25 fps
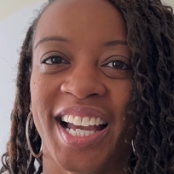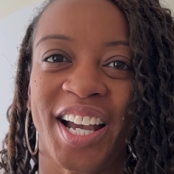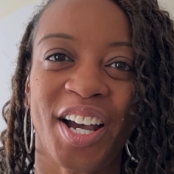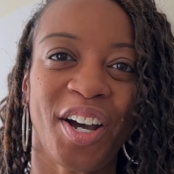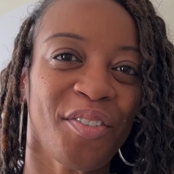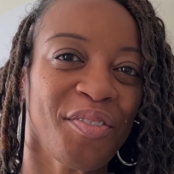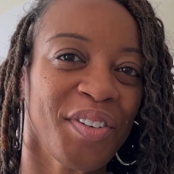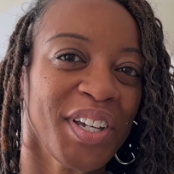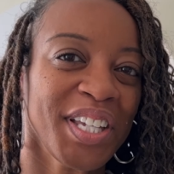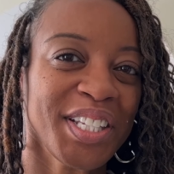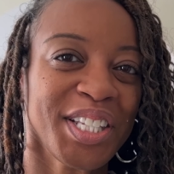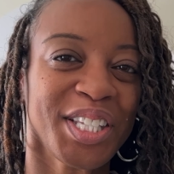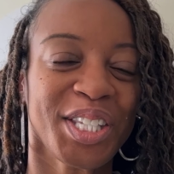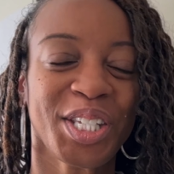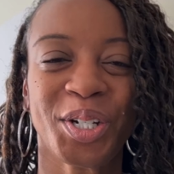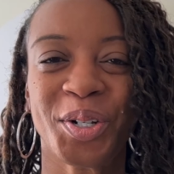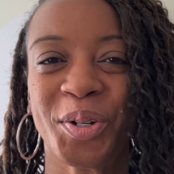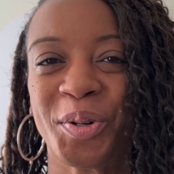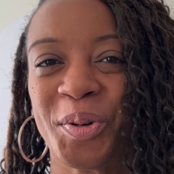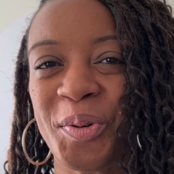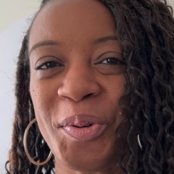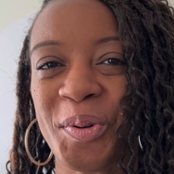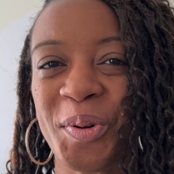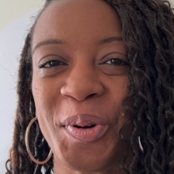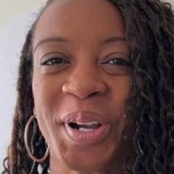Event
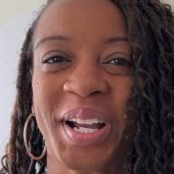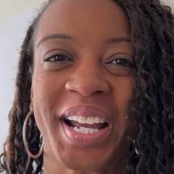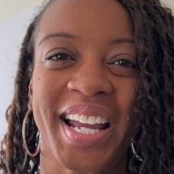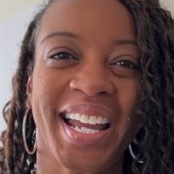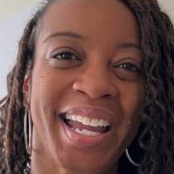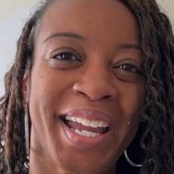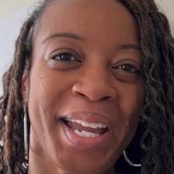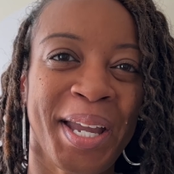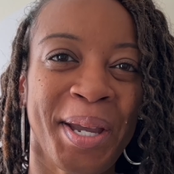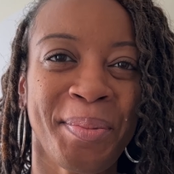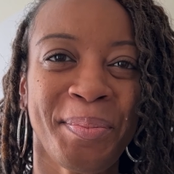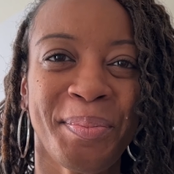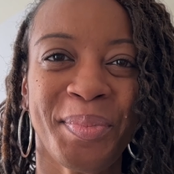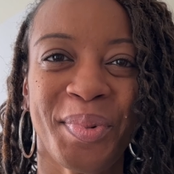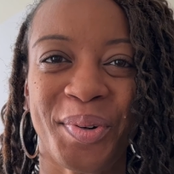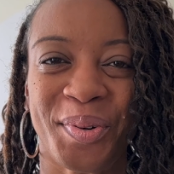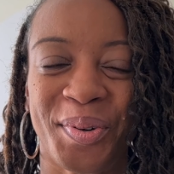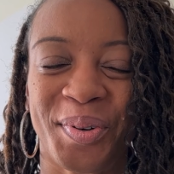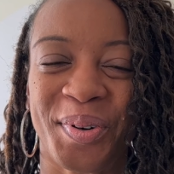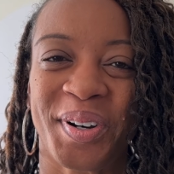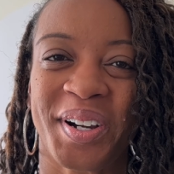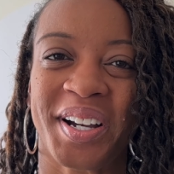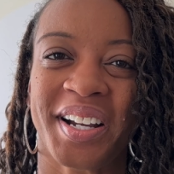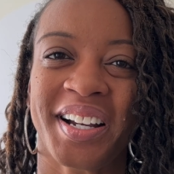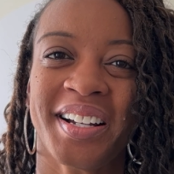Decor and
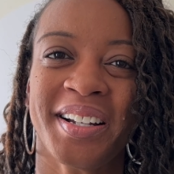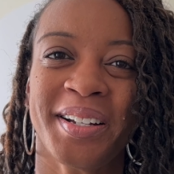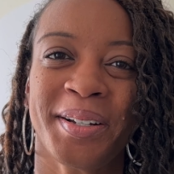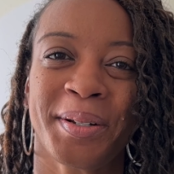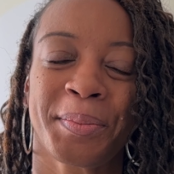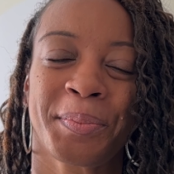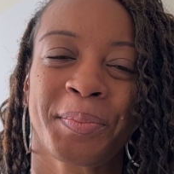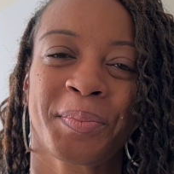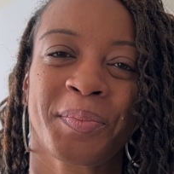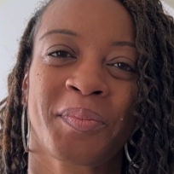More.